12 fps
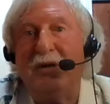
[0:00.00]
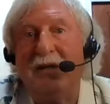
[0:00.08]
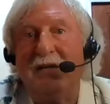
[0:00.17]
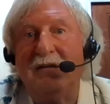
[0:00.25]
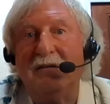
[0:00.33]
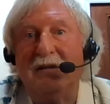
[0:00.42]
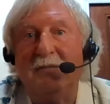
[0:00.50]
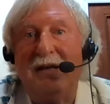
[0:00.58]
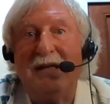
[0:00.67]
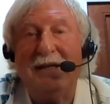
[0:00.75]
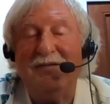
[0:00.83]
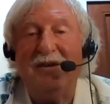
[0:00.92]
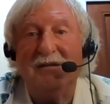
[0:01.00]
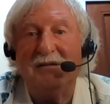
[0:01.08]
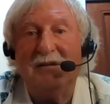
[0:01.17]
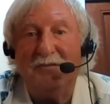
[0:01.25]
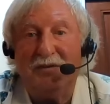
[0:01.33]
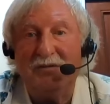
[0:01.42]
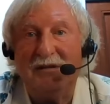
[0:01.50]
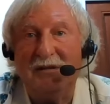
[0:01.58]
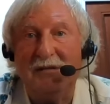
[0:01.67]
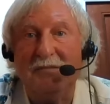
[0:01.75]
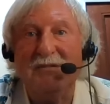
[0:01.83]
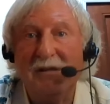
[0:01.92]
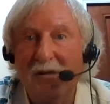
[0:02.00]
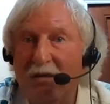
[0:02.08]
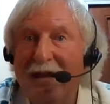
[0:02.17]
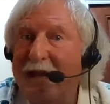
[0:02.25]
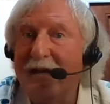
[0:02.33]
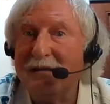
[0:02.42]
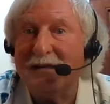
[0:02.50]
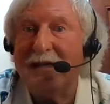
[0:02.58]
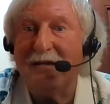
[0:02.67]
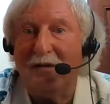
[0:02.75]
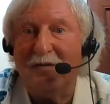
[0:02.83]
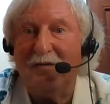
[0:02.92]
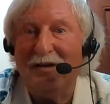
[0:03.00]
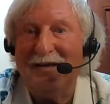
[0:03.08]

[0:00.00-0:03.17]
clearly, by giving us an immune system, it's okay to say no.